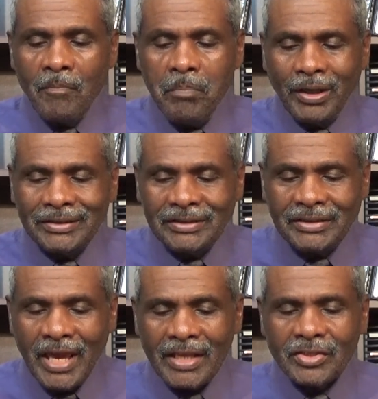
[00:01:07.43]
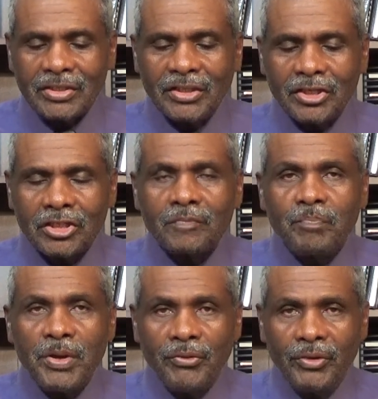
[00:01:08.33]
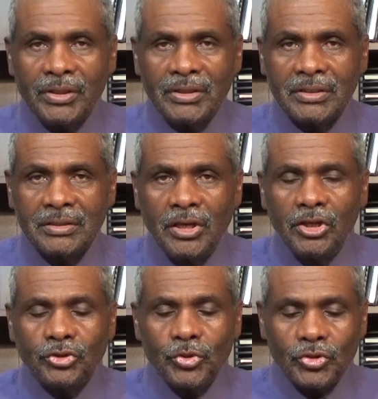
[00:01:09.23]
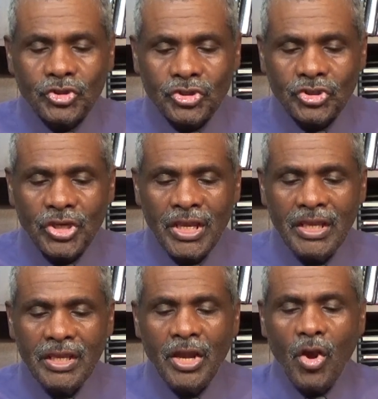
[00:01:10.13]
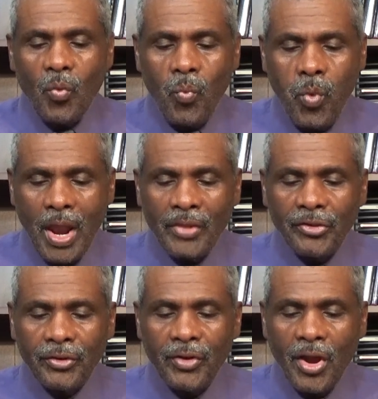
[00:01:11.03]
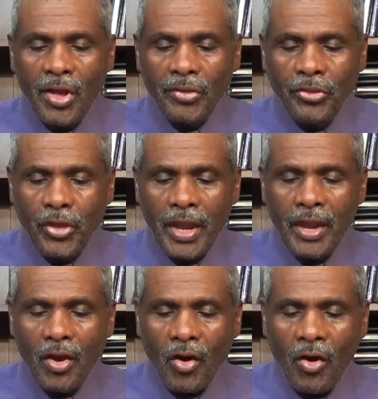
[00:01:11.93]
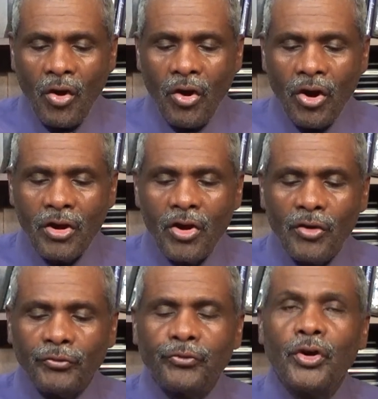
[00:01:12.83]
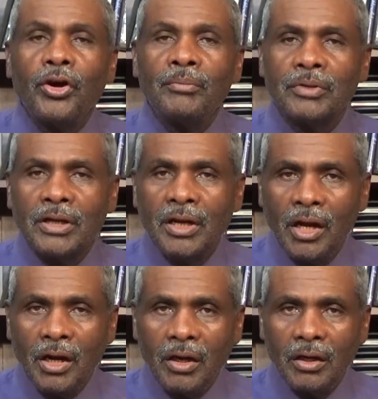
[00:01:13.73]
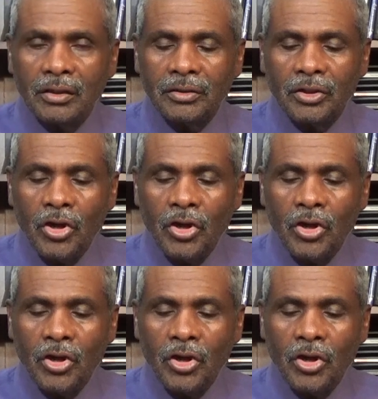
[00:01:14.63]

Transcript: but test the spirit to see whether they are from God.